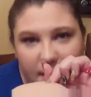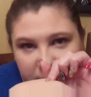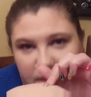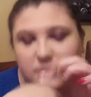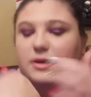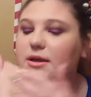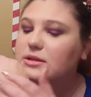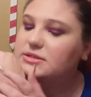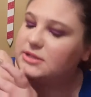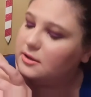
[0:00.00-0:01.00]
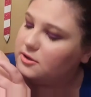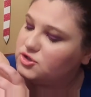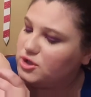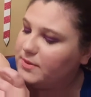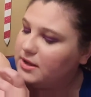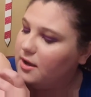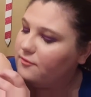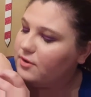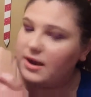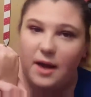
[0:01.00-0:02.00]
I mean, the concealer should be
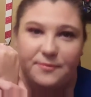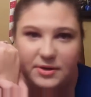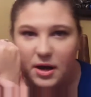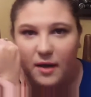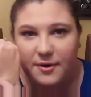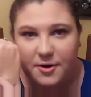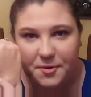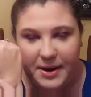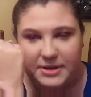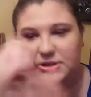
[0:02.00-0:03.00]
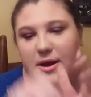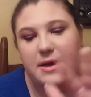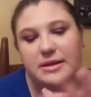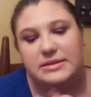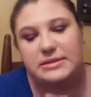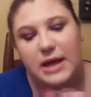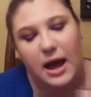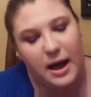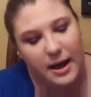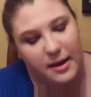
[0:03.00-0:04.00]
covering up the color corrector, and it's
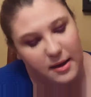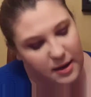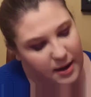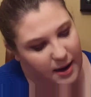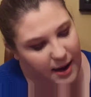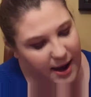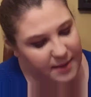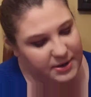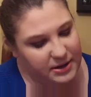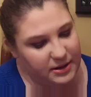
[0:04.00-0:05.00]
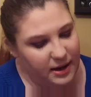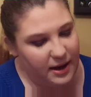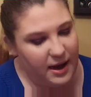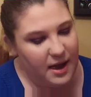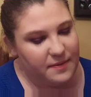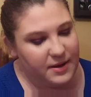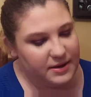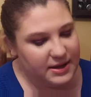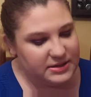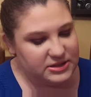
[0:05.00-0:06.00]
not. I mean, and
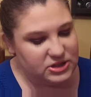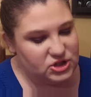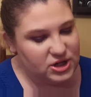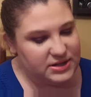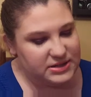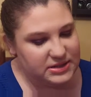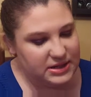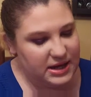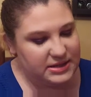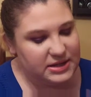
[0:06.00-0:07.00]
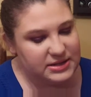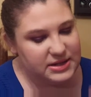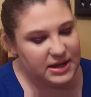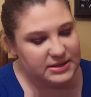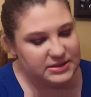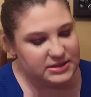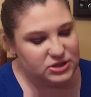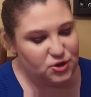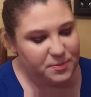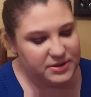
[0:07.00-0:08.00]
then it's just, it's
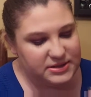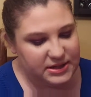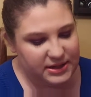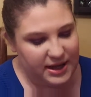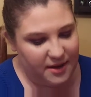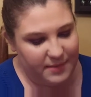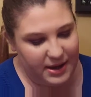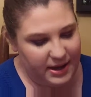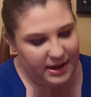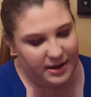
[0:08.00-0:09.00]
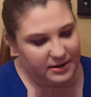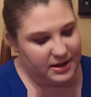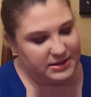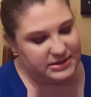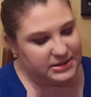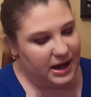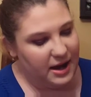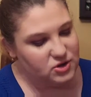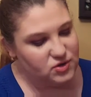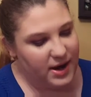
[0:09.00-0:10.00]
super sticky on my hand. It's
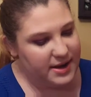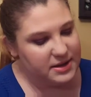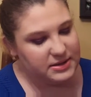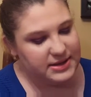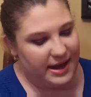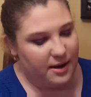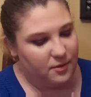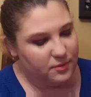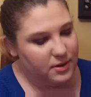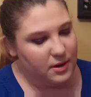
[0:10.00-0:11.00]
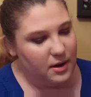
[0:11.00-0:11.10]
not drying down.